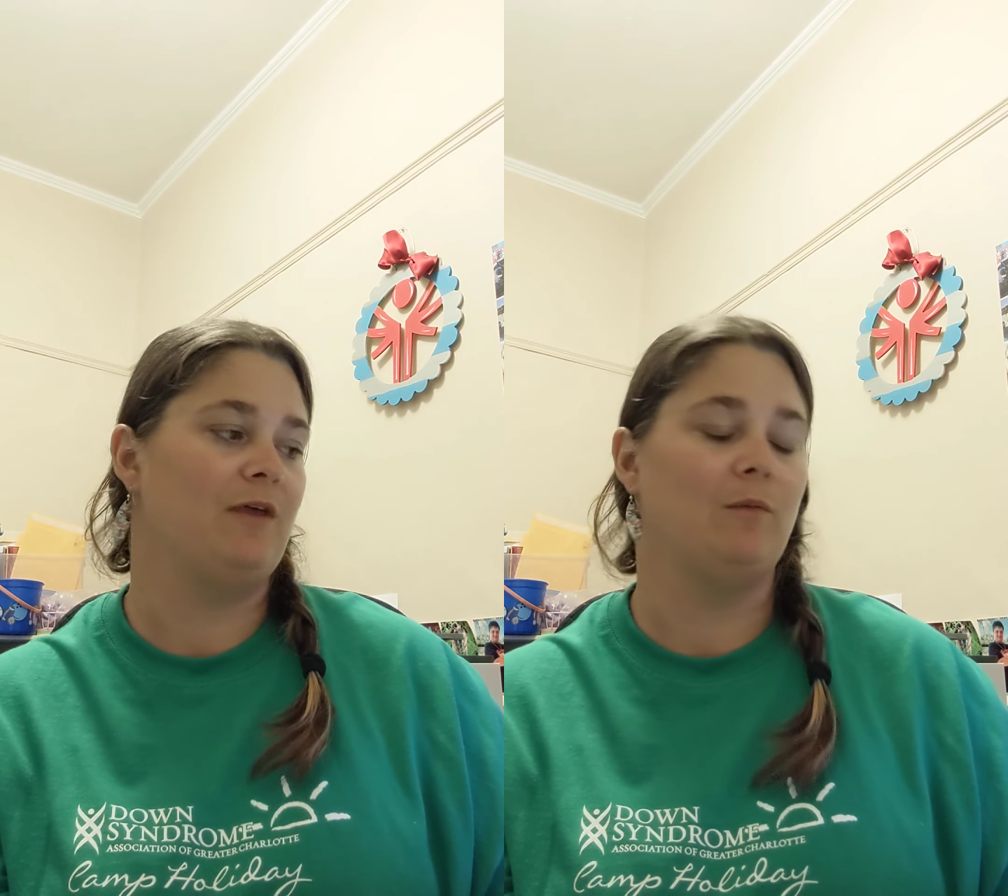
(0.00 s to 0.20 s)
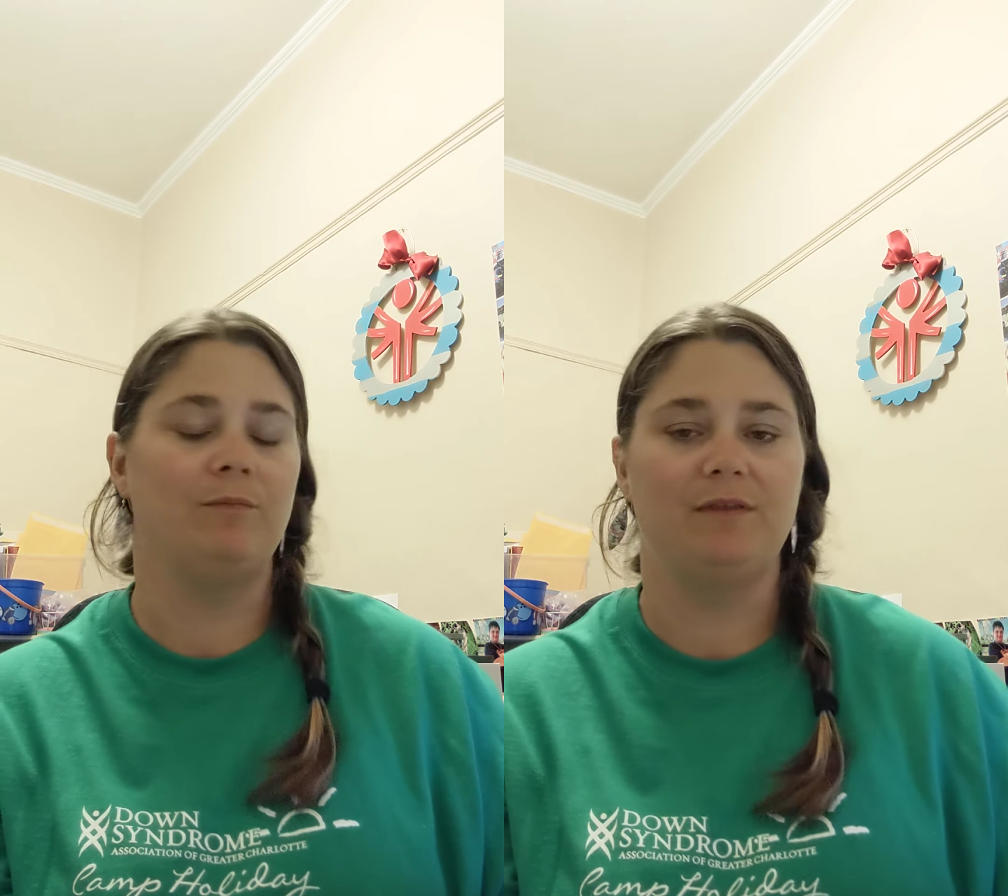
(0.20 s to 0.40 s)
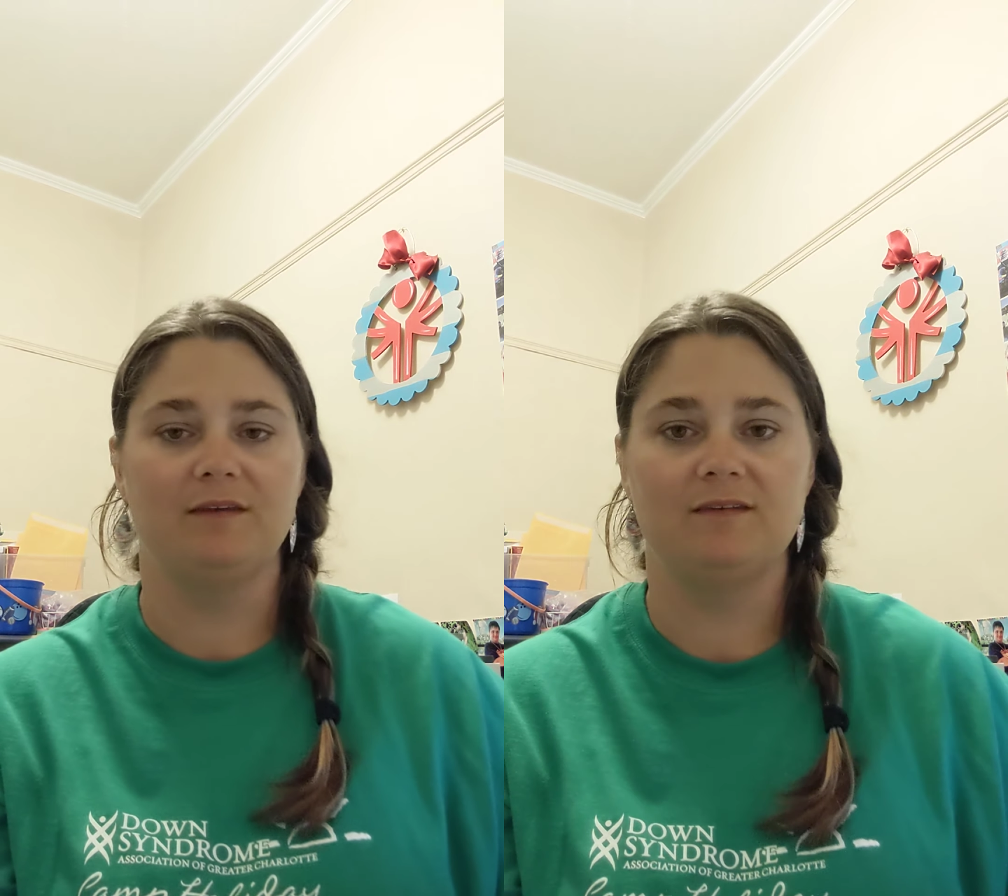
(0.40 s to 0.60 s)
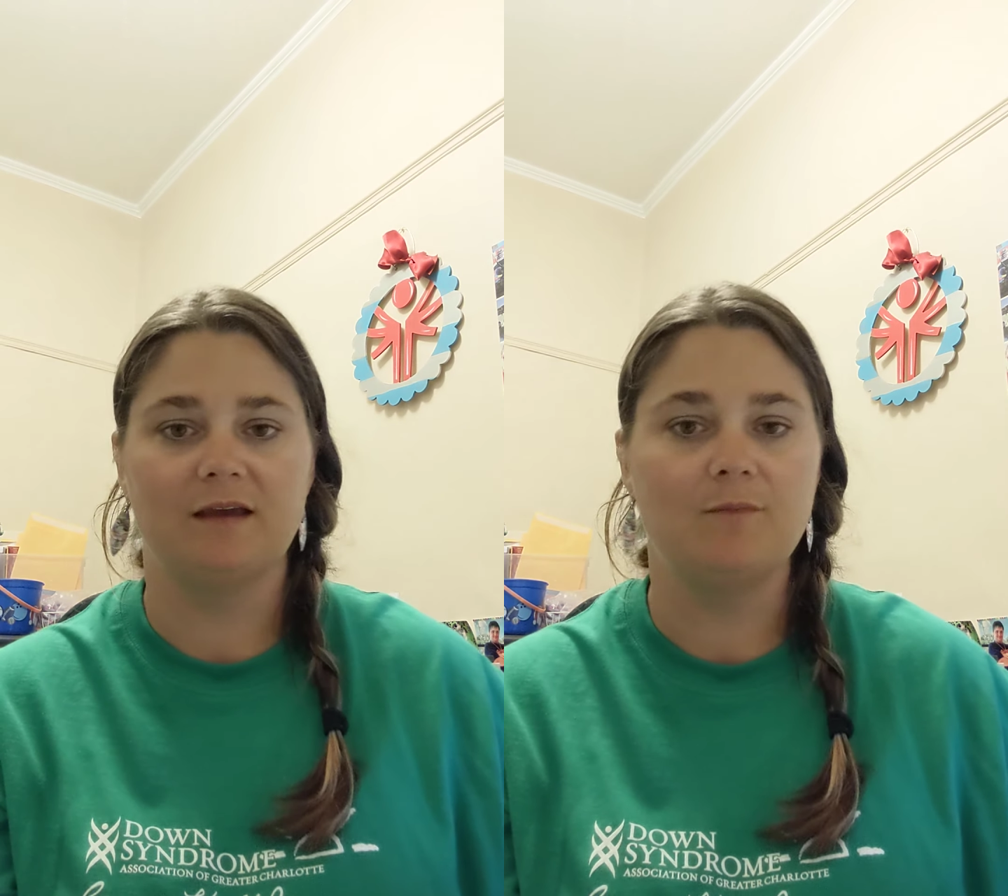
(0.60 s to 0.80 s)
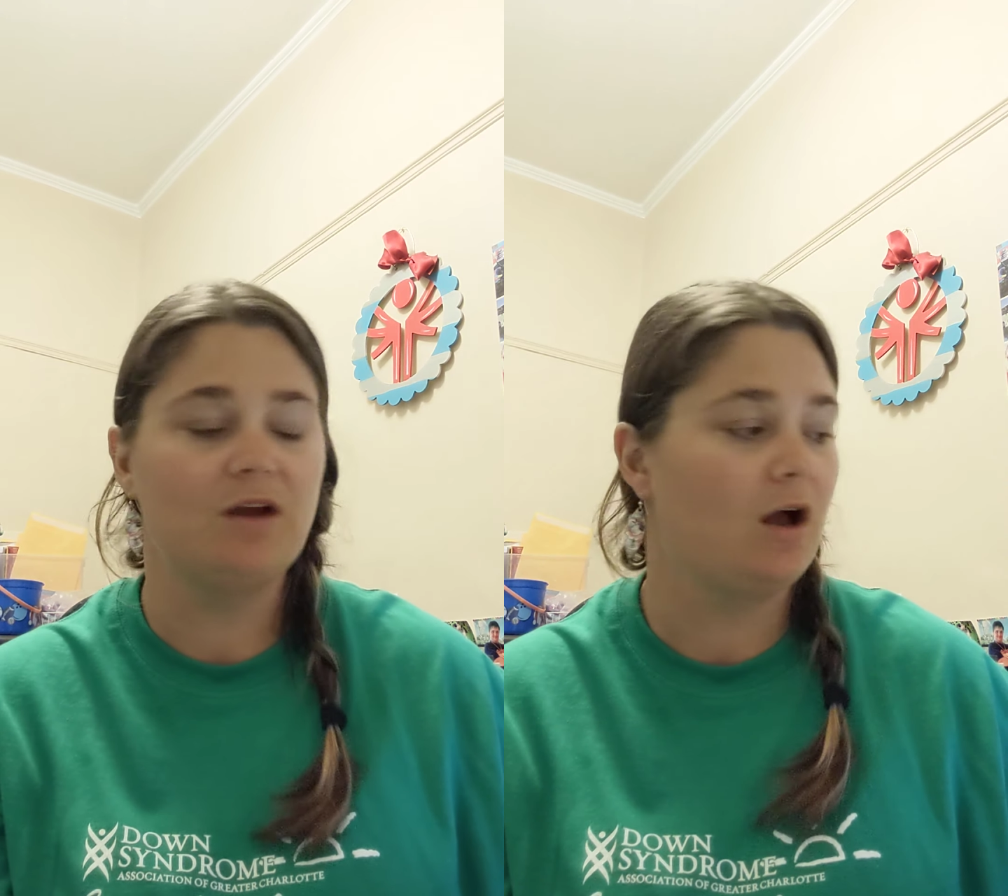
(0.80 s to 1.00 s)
that would be the same